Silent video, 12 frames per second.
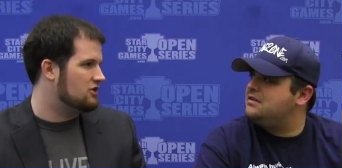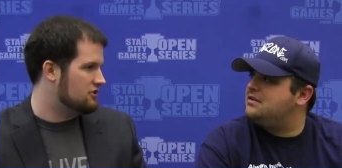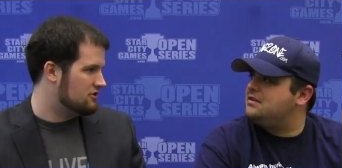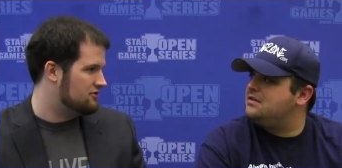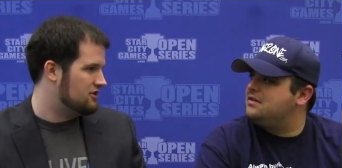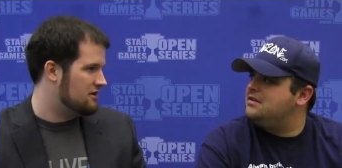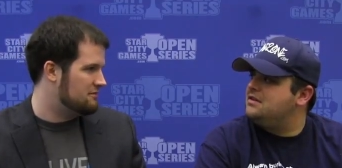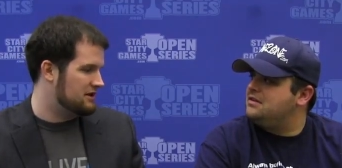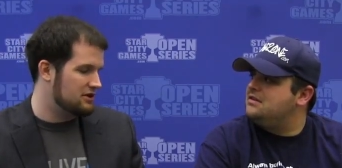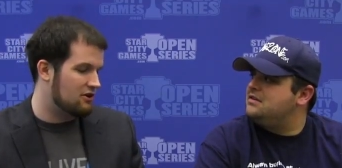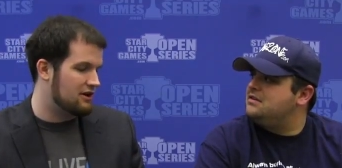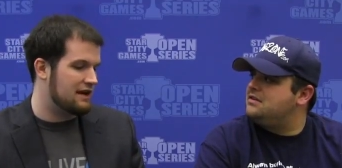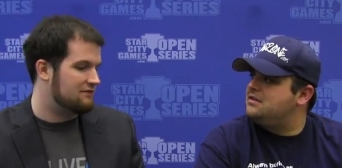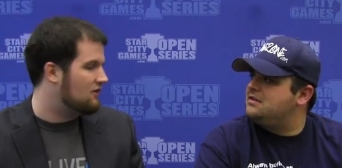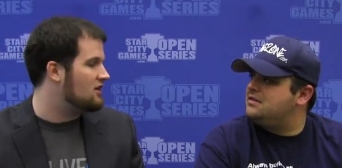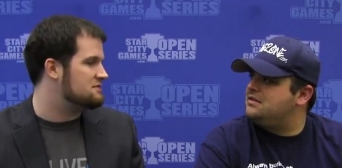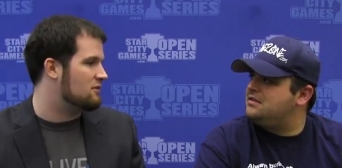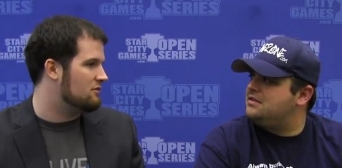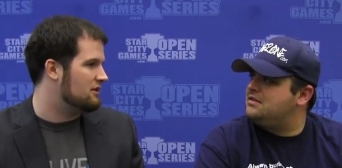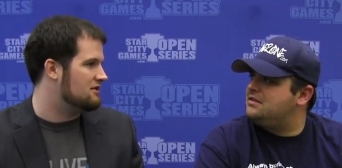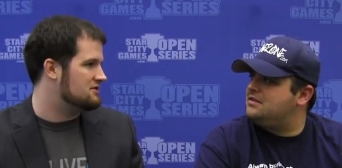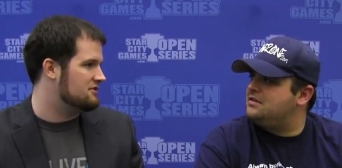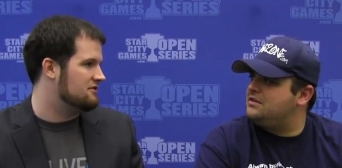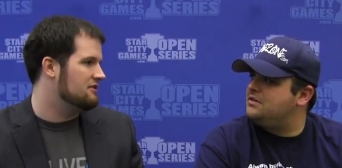Speaker 1: under your thumb. You already had Frostburn
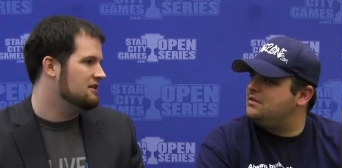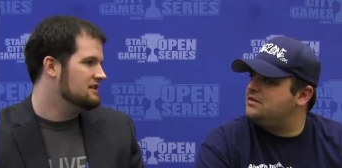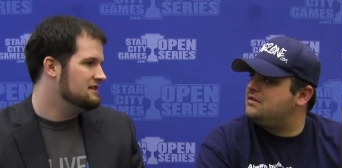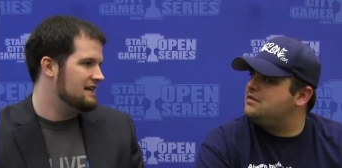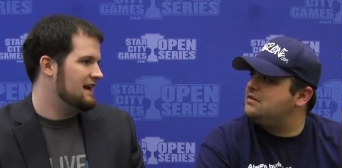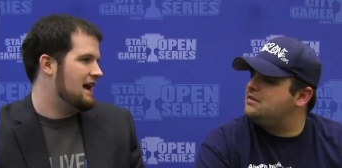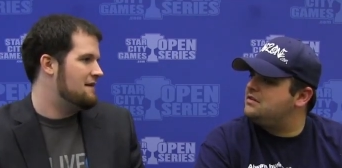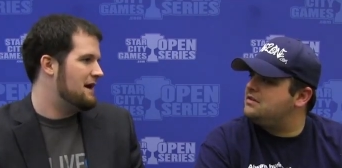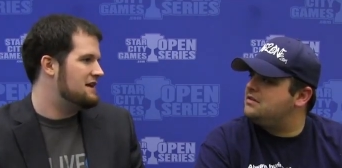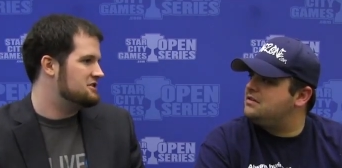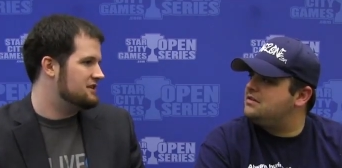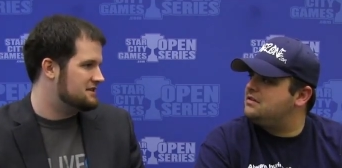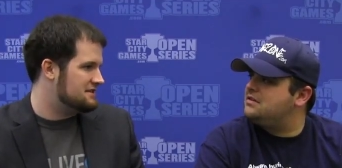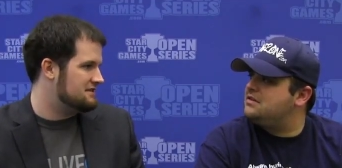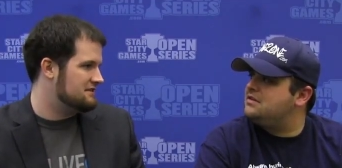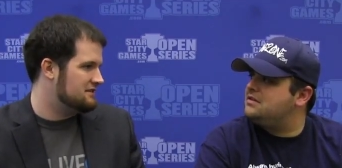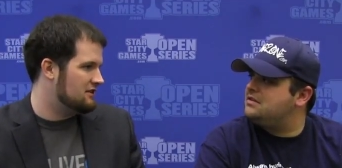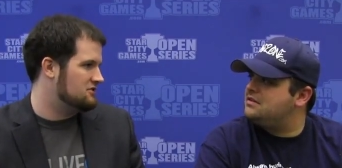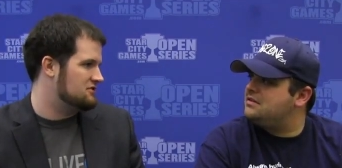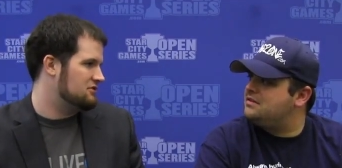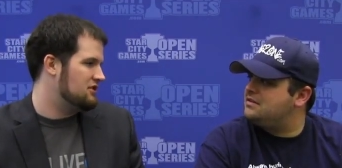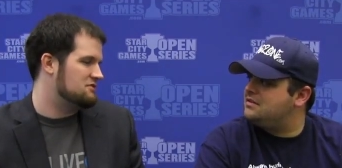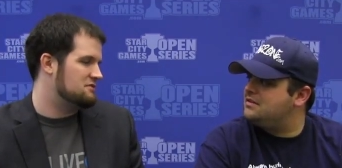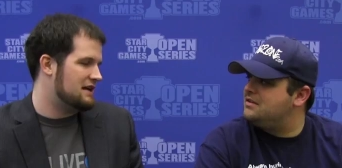Weird, so I imagine it's those
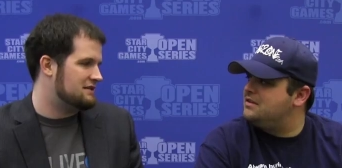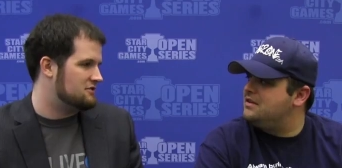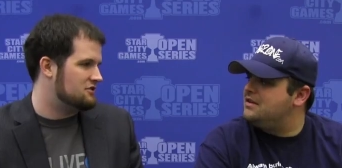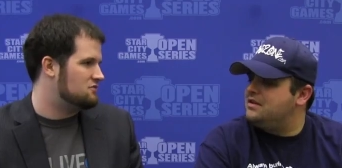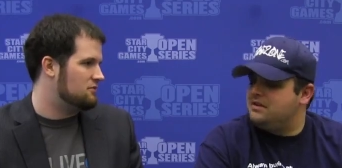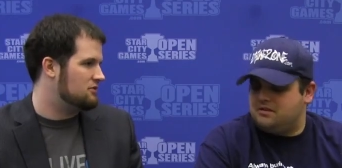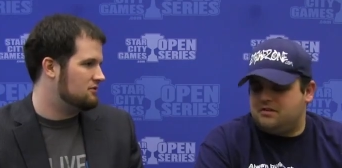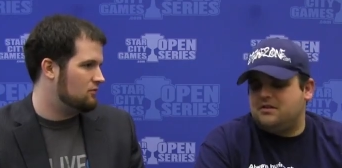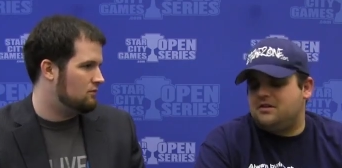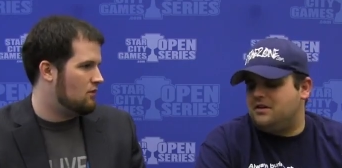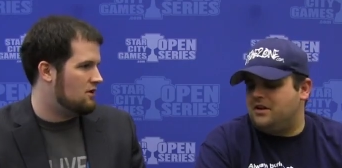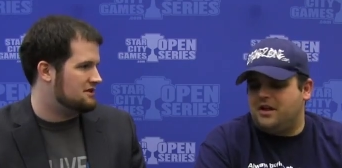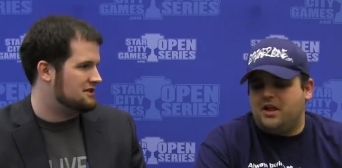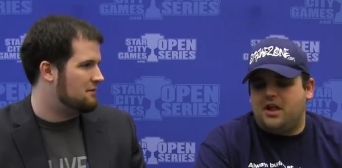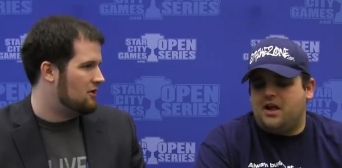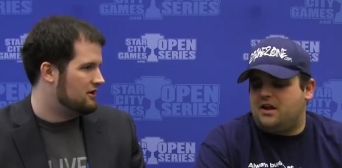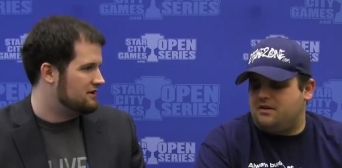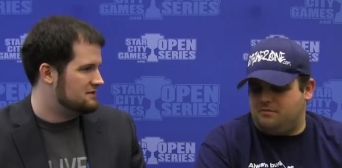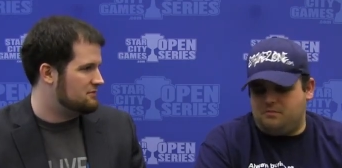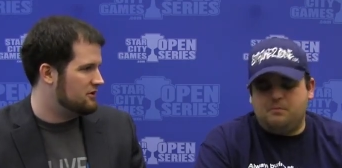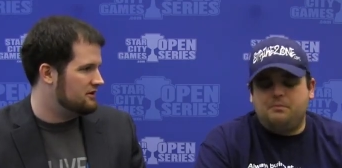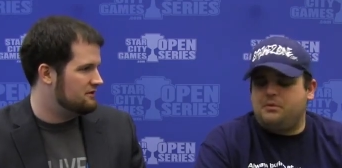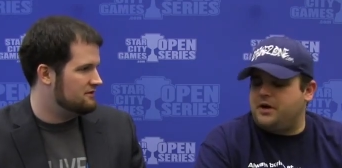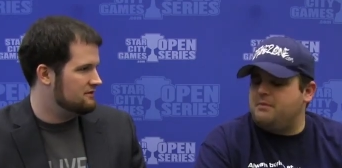those decks are just walks in the park at this
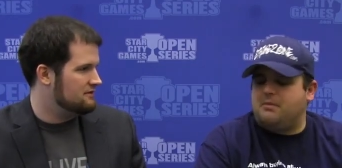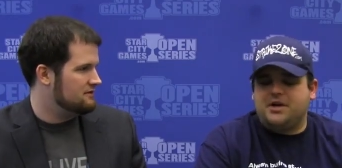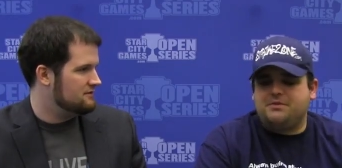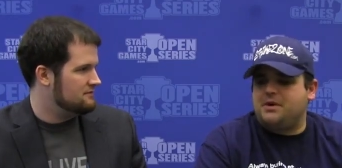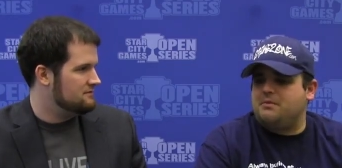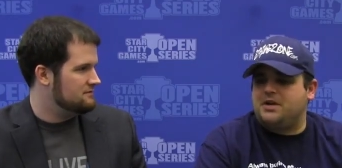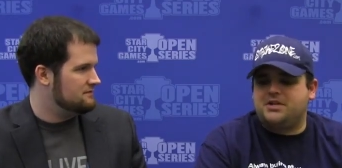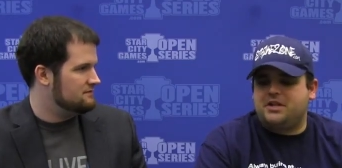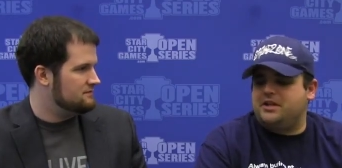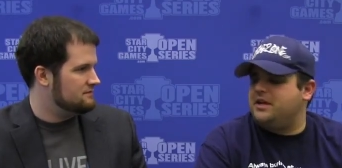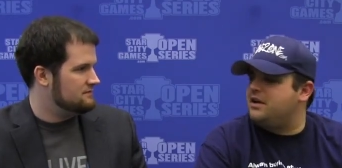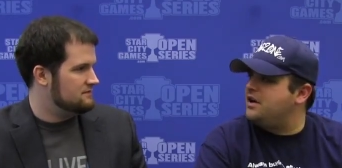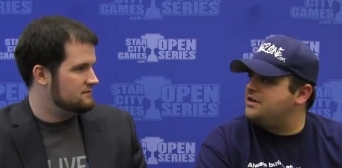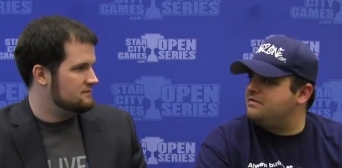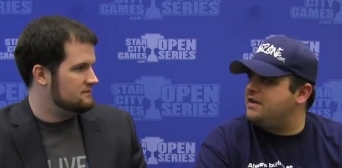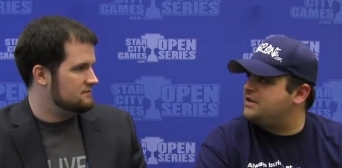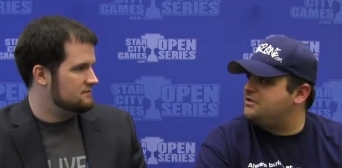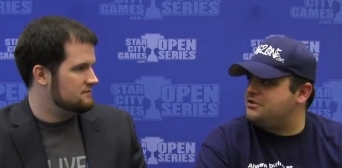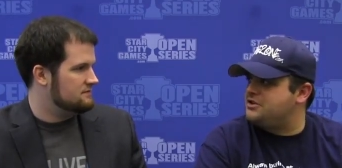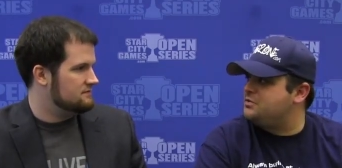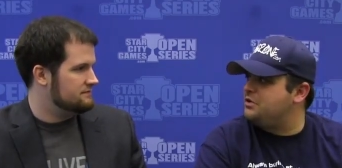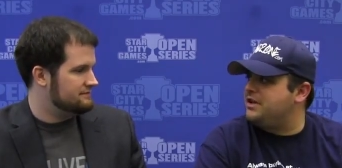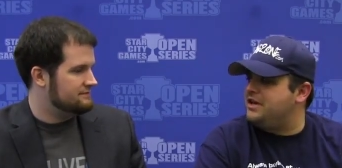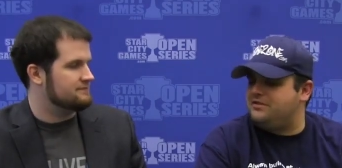point.
Speaker 2: Pretty much, pretty much. The, the aggressive decks are just
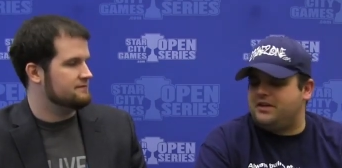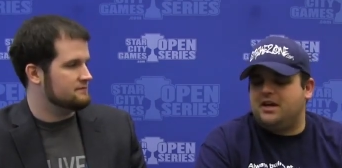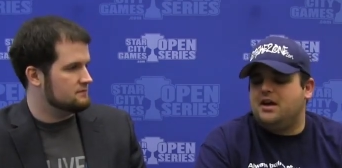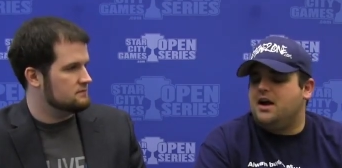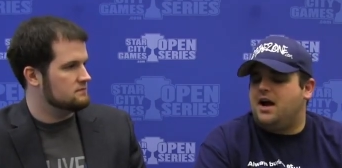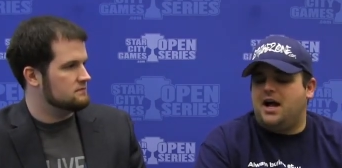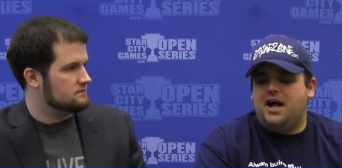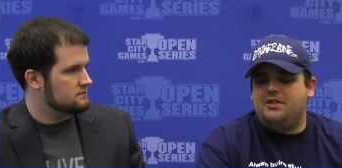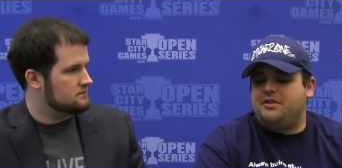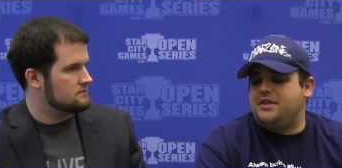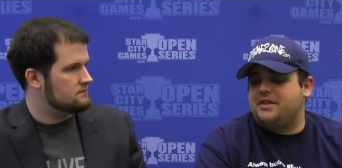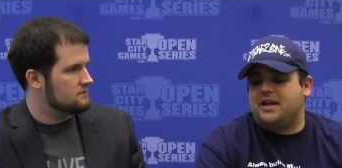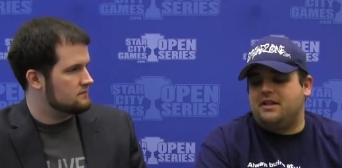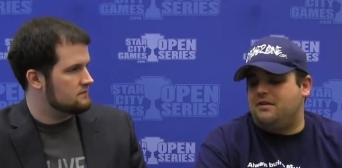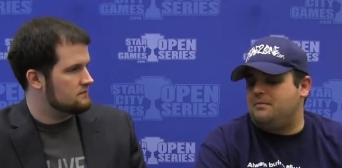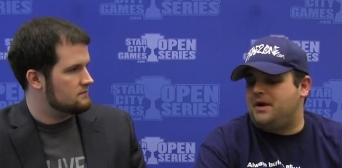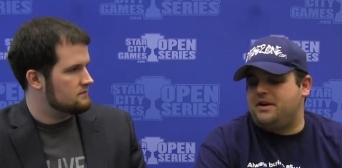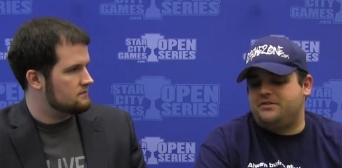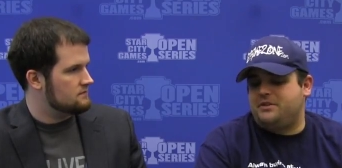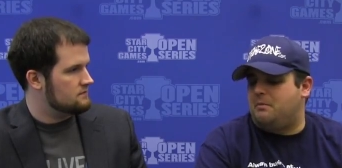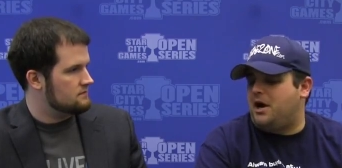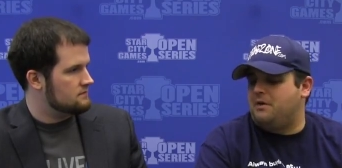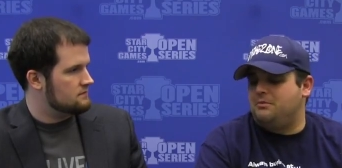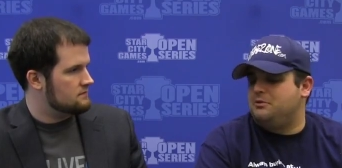really easy. Uh, the thing that I love about it is the
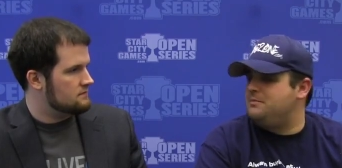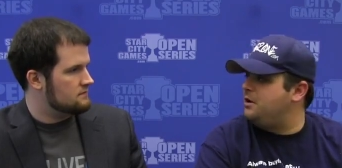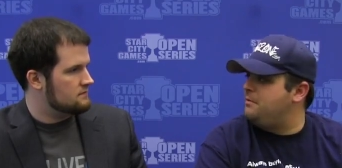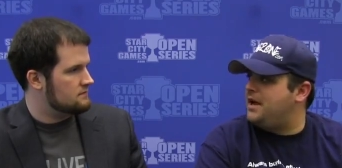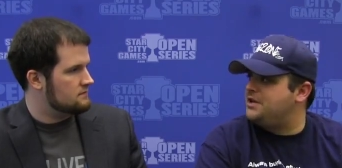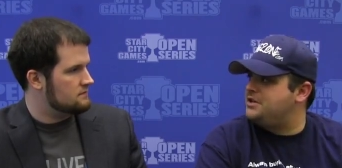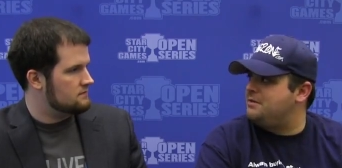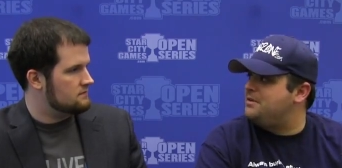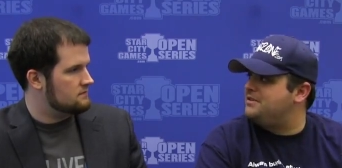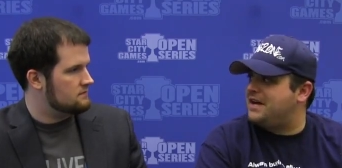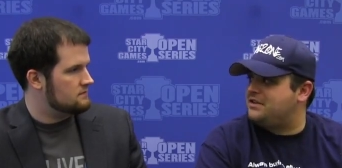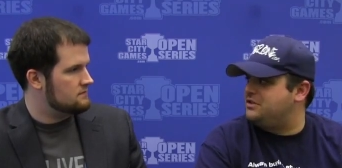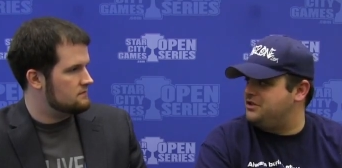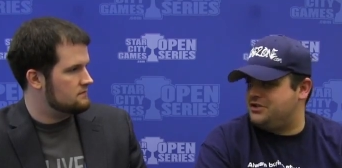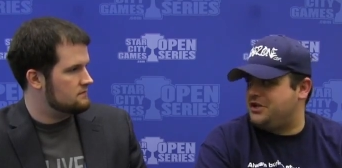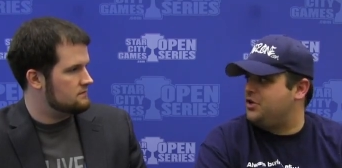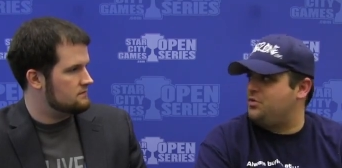mono blue mirror matchup is actually just